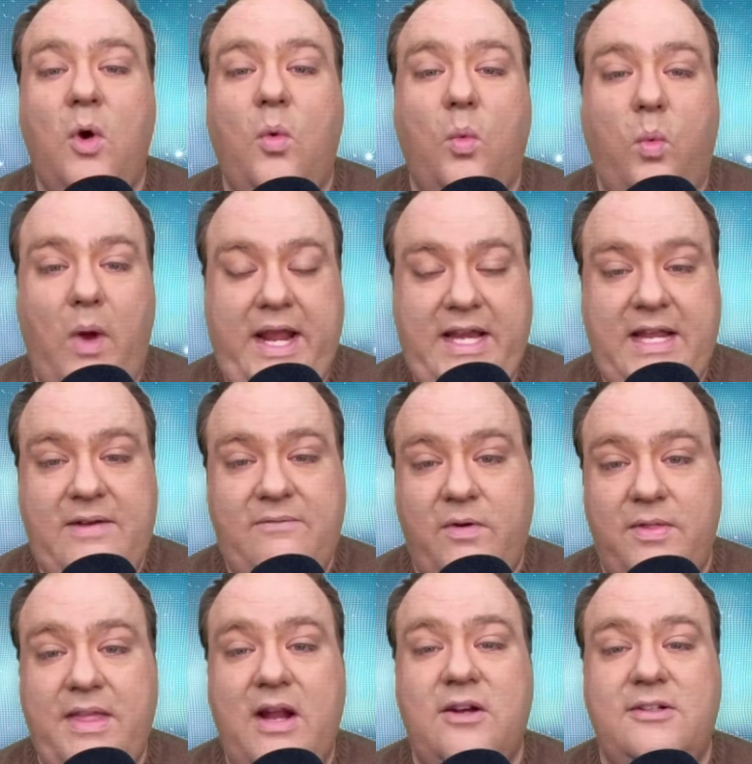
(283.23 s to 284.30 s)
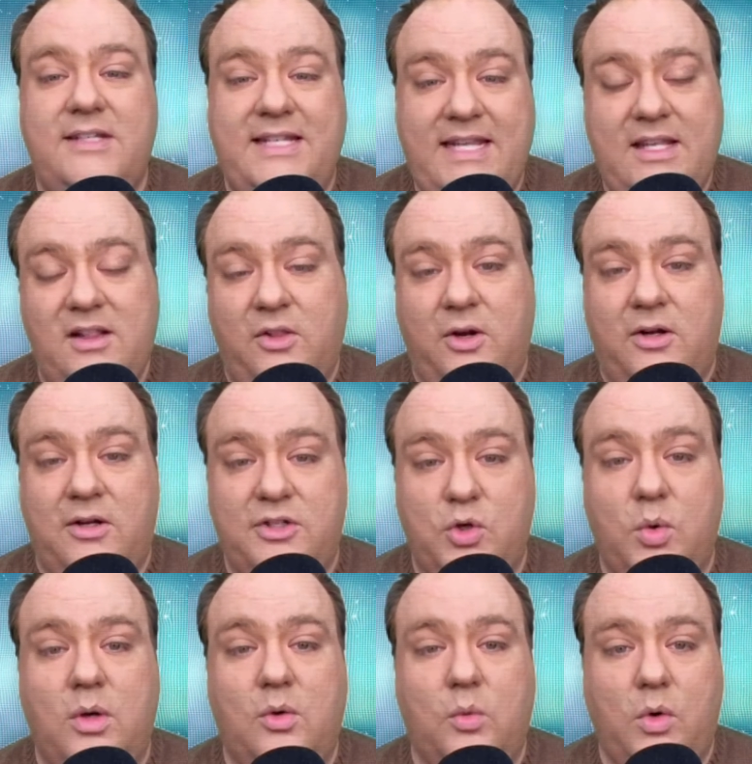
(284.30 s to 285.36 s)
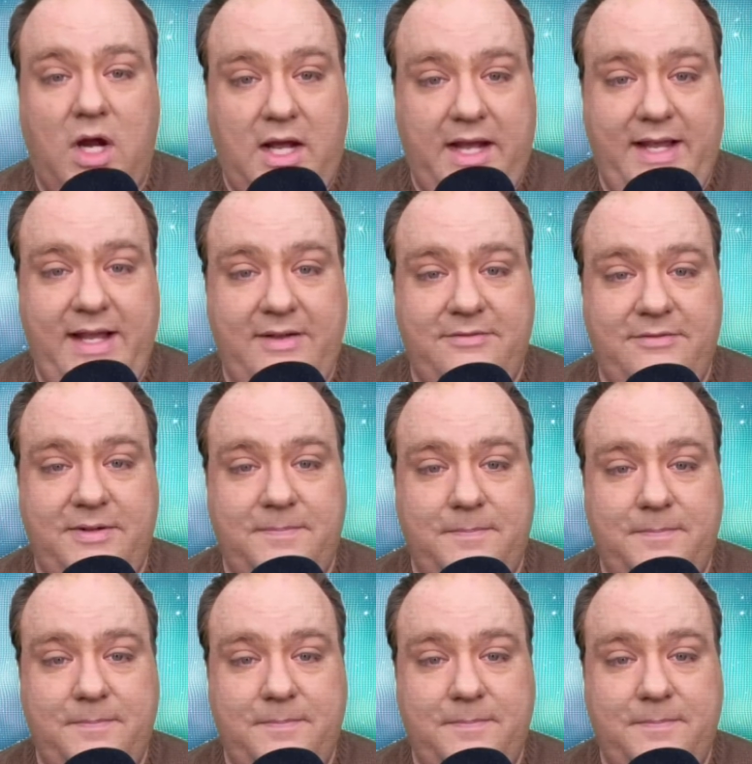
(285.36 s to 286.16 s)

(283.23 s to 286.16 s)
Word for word: waiting for their dealer to arrive.